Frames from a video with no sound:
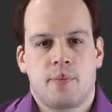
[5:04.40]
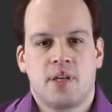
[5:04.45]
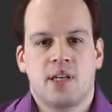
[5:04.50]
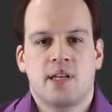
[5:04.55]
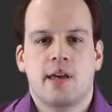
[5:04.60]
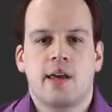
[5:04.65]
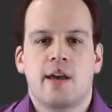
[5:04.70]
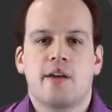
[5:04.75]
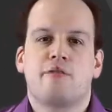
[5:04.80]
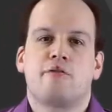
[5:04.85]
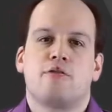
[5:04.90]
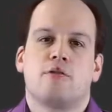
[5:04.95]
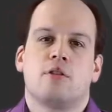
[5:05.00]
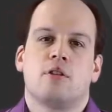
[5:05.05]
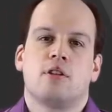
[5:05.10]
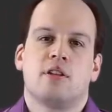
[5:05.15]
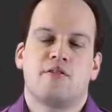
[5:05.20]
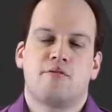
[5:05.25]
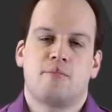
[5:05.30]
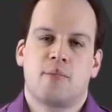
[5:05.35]

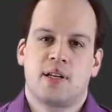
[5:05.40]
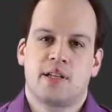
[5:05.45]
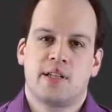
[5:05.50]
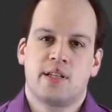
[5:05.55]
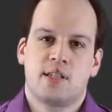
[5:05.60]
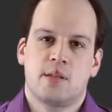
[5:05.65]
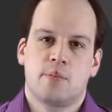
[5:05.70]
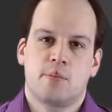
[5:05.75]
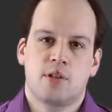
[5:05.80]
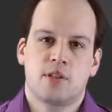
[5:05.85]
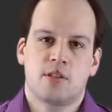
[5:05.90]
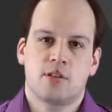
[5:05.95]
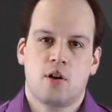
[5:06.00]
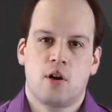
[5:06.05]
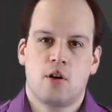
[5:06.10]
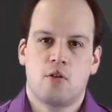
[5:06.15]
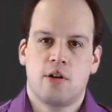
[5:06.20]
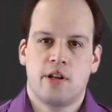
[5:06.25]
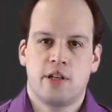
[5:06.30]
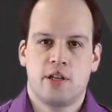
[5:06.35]
careful if participants
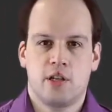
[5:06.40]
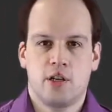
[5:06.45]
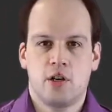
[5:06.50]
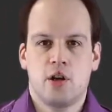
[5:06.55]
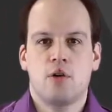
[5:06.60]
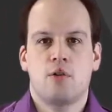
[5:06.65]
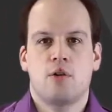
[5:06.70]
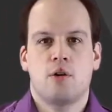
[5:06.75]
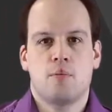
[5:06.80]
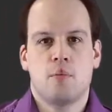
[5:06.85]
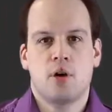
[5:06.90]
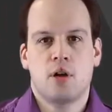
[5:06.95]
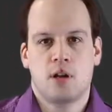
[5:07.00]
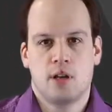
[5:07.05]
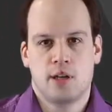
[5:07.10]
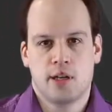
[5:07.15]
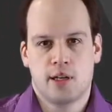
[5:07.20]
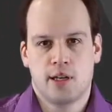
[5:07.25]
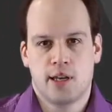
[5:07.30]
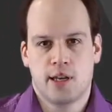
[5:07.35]
already know a
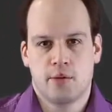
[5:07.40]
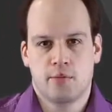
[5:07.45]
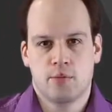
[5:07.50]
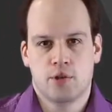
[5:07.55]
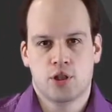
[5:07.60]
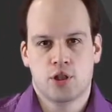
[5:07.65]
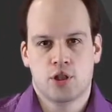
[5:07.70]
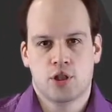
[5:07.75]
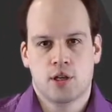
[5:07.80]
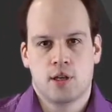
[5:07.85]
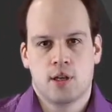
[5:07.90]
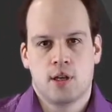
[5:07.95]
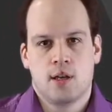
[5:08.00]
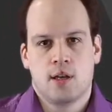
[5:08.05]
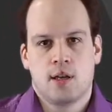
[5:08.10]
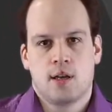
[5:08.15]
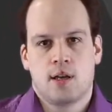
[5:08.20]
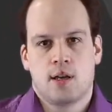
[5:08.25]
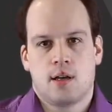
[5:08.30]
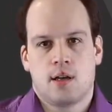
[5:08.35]
modeling language,
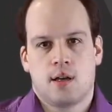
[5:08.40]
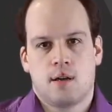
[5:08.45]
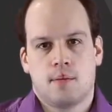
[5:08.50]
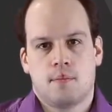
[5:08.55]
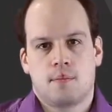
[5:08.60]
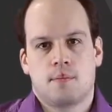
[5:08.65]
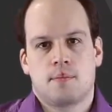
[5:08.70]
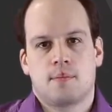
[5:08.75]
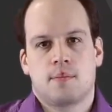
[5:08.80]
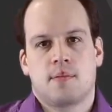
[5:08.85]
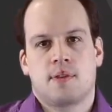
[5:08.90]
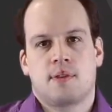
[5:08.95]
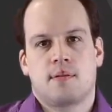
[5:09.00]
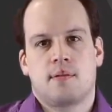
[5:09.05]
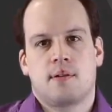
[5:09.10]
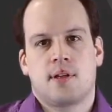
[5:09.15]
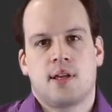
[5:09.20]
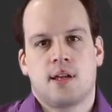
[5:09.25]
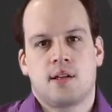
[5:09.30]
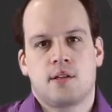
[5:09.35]

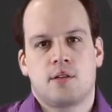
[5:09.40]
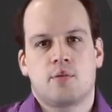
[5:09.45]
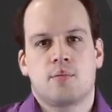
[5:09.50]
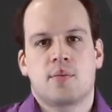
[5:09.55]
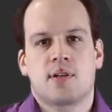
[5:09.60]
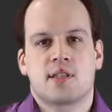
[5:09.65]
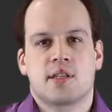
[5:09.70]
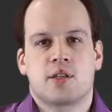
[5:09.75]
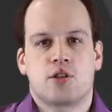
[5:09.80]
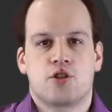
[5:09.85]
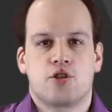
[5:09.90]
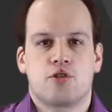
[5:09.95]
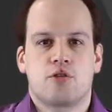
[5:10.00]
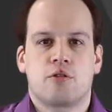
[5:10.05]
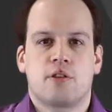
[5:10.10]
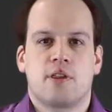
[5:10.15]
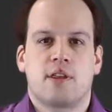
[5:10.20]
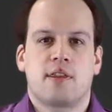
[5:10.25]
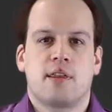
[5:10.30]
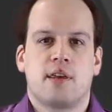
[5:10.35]
and you must ensure
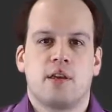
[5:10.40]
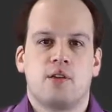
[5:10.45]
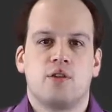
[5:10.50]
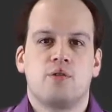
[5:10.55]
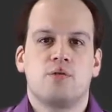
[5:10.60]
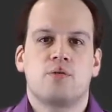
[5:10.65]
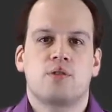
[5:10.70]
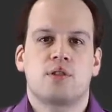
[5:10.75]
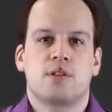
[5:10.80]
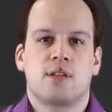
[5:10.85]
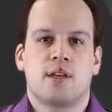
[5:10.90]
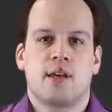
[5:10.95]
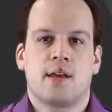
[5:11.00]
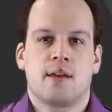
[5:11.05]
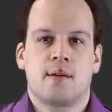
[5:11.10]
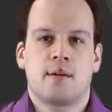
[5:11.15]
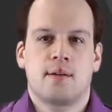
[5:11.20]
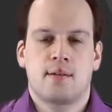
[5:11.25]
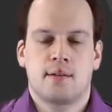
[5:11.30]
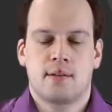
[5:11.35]
that they use
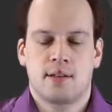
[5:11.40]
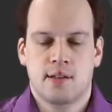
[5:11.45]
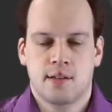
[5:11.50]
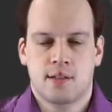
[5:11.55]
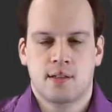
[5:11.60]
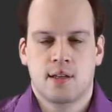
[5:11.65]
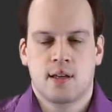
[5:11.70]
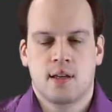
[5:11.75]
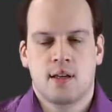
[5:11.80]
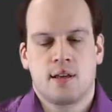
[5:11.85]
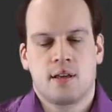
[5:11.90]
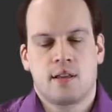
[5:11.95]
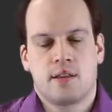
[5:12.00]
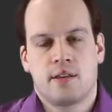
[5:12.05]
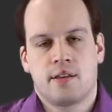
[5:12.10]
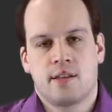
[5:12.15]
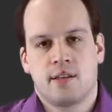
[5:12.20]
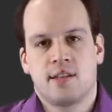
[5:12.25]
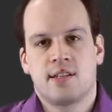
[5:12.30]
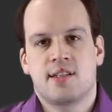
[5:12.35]
it
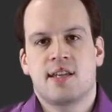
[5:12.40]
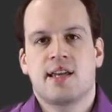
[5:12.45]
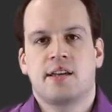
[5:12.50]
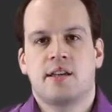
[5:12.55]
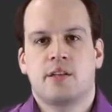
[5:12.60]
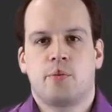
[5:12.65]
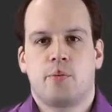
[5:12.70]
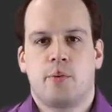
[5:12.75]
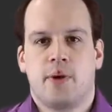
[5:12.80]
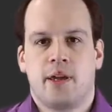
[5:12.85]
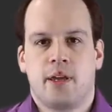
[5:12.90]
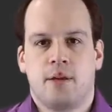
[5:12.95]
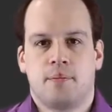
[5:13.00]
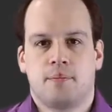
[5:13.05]
the intended way.